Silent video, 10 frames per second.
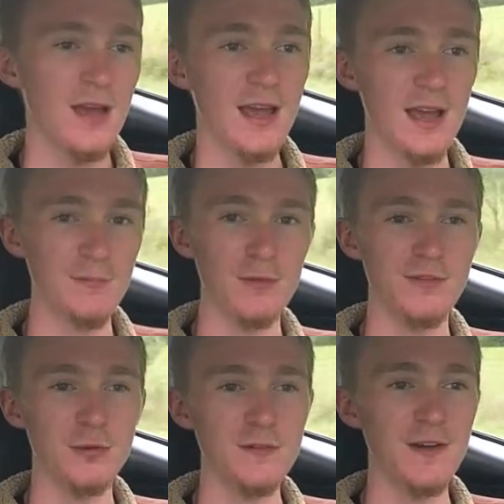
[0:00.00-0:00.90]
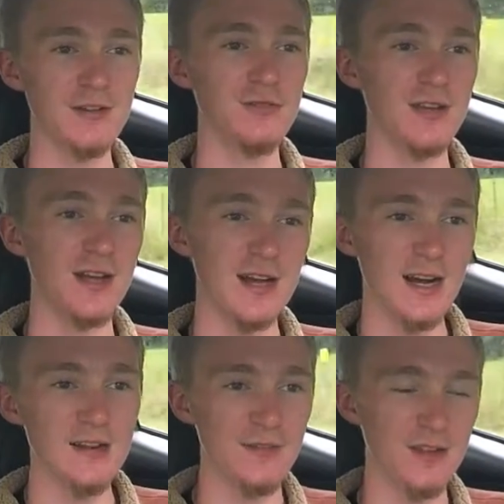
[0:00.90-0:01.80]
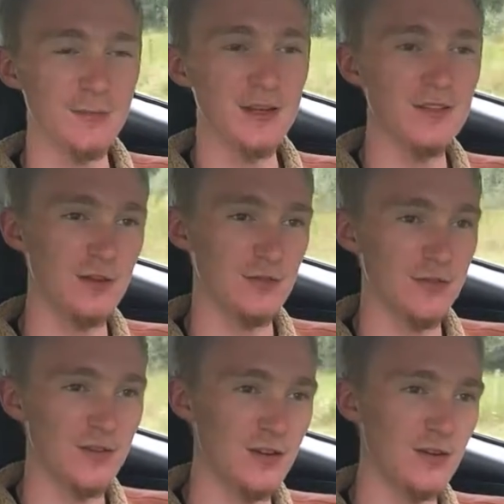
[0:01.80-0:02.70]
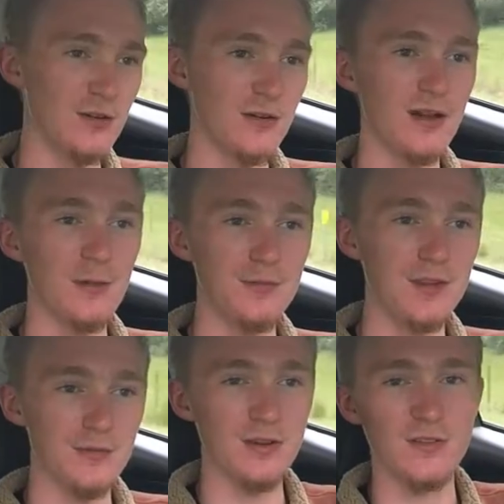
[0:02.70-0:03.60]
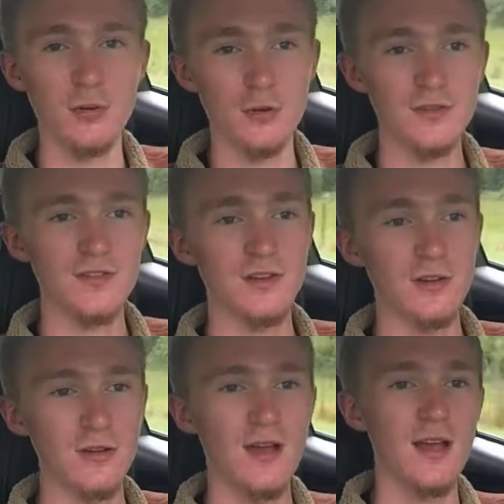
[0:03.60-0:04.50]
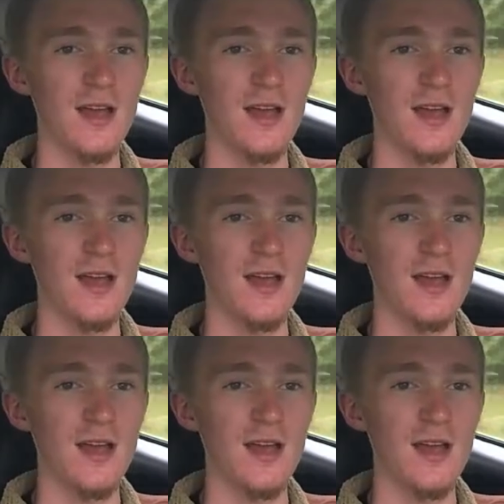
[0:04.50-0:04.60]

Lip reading: And with torque vectoring, it kind of eliminates understeer, helps get rid of torque steer.